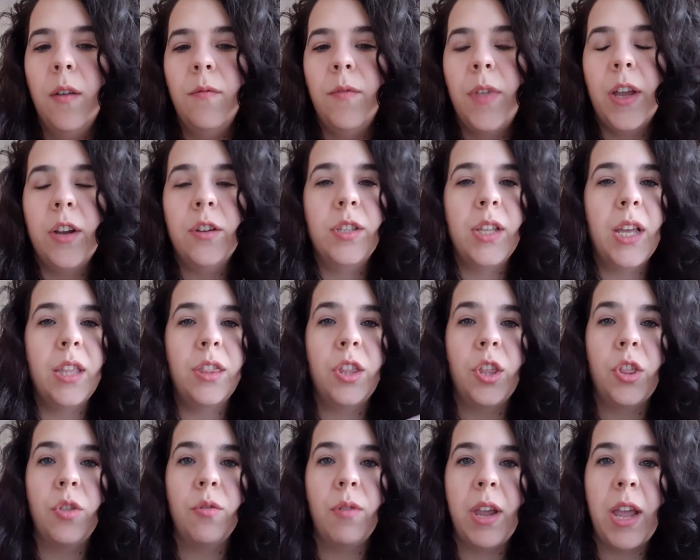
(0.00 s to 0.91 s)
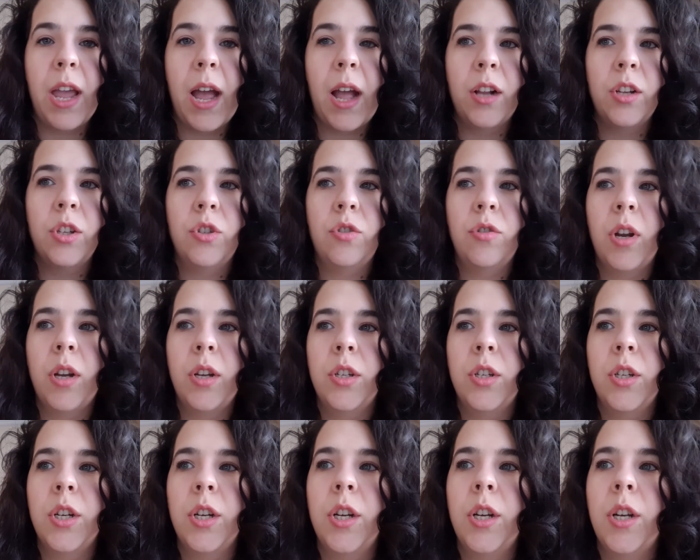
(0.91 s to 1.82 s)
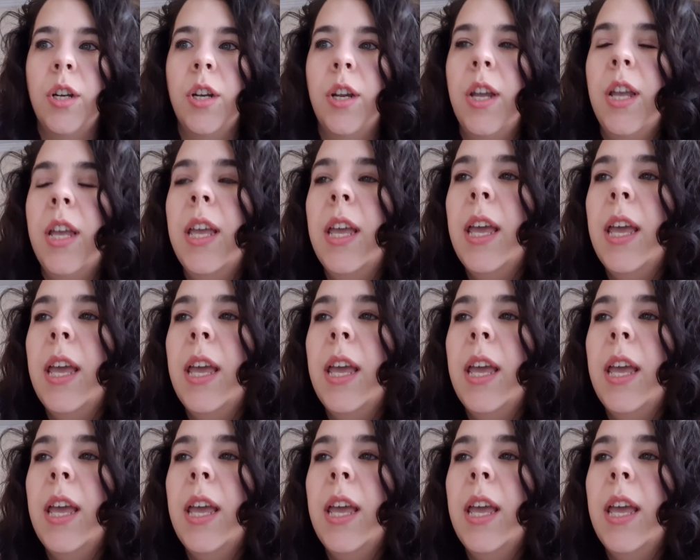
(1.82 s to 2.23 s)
There's like the 3-act structure,